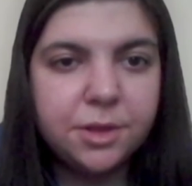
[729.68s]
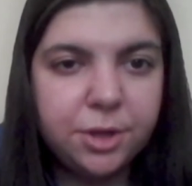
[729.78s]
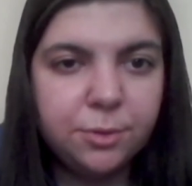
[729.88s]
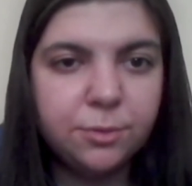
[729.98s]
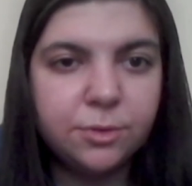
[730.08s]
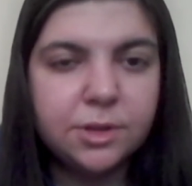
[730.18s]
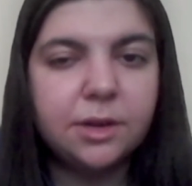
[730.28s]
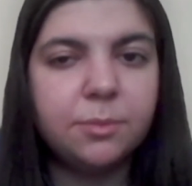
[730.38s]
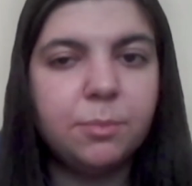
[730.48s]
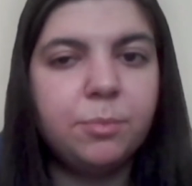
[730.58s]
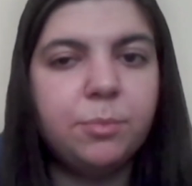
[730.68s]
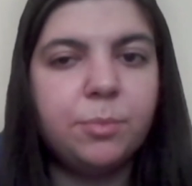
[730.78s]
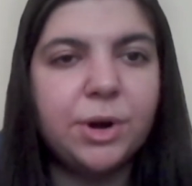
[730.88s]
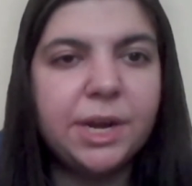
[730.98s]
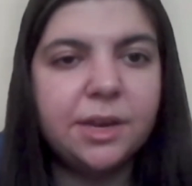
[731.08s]
news, like
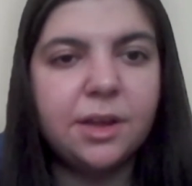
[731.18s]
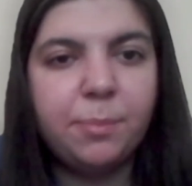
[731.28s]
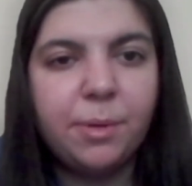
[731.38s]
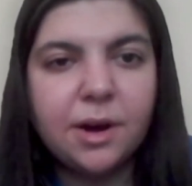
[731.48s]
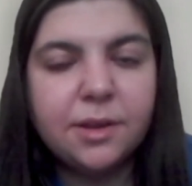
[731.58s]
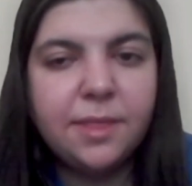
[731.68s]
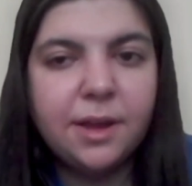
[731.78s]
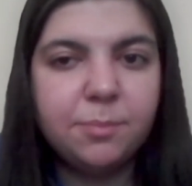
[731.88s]
breaking apart their